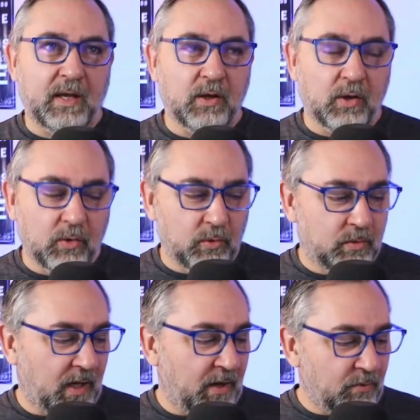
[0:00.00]
know
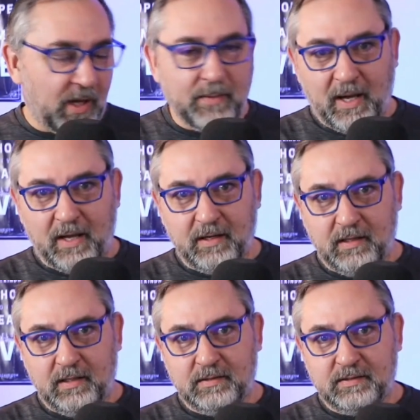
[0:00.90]
I write about it
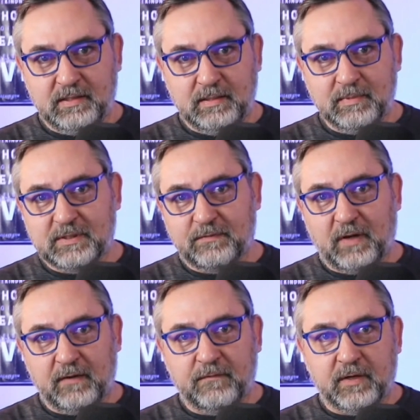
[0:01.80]
in
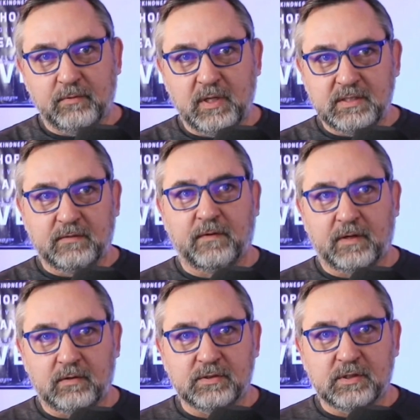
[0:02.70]
Demystifying Fundraising
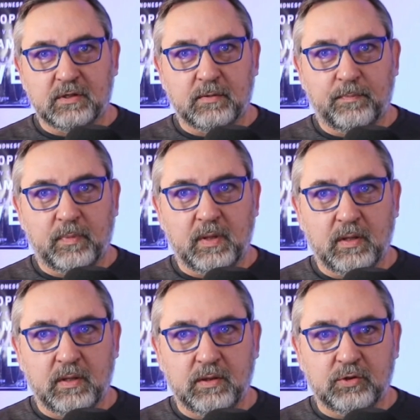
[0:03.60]
Funnels. There are
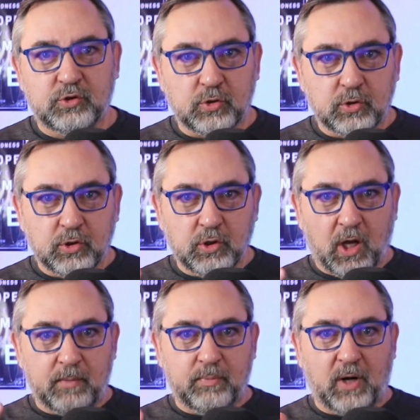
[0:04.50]
certain
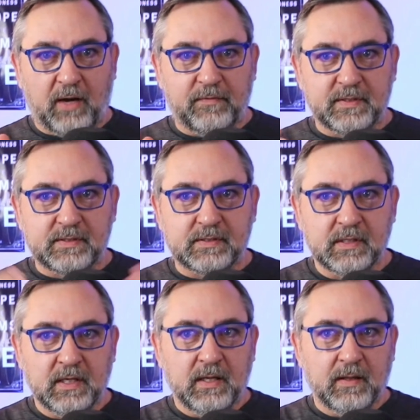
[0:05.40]
nonprofits
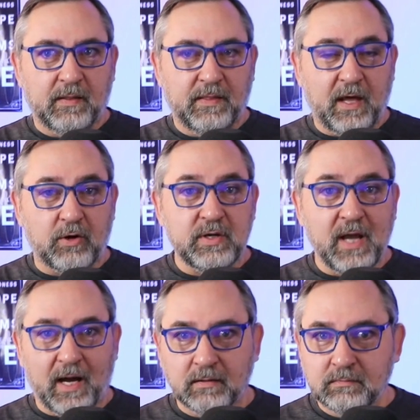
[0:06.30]
that are
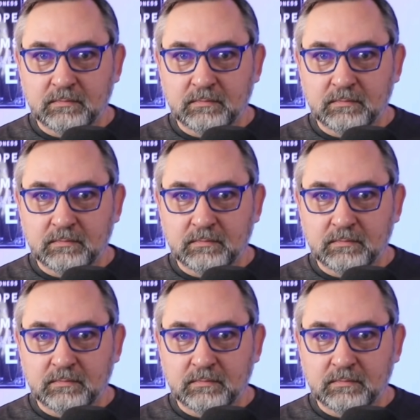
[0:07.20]
young.